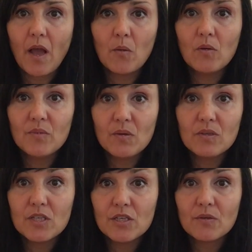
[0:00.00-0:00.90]
I will be
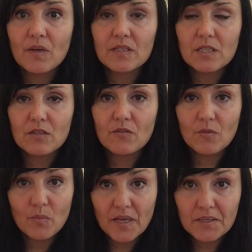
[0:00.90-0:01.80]
with you until you
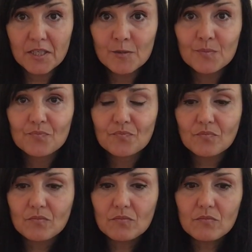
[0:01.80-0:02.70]
feel better.
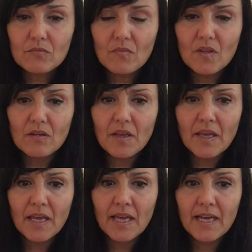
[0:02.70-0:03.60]

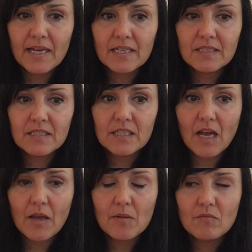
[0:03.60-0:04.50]
And
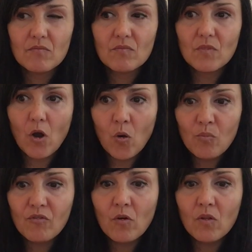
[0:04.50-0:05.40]
I'm
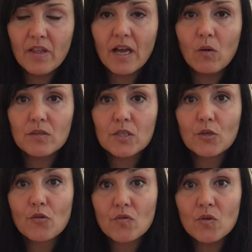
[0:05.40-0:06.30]
hopeful that
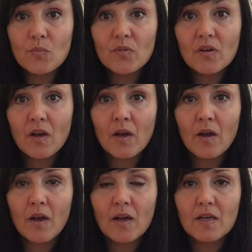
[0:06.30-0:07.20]
also group
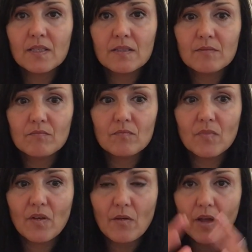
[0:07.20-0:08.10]

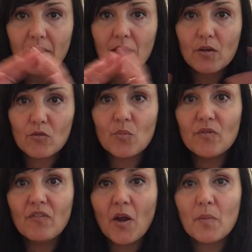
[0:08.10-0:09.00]
and a
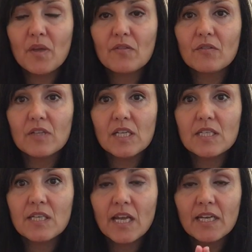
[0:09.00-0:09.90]
group environment through the
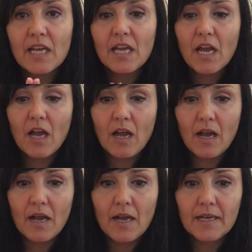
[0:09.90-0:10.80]
internet
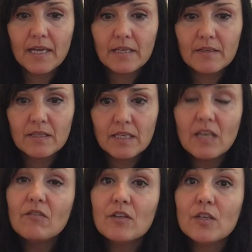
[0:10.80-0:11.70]
can
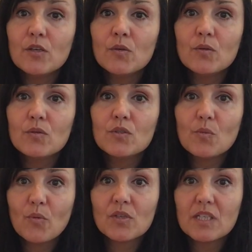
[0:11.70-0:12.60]
give you
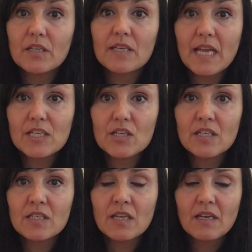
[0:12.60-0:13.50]
support and
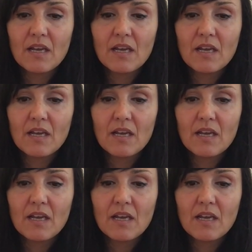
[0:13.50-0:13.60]
connection.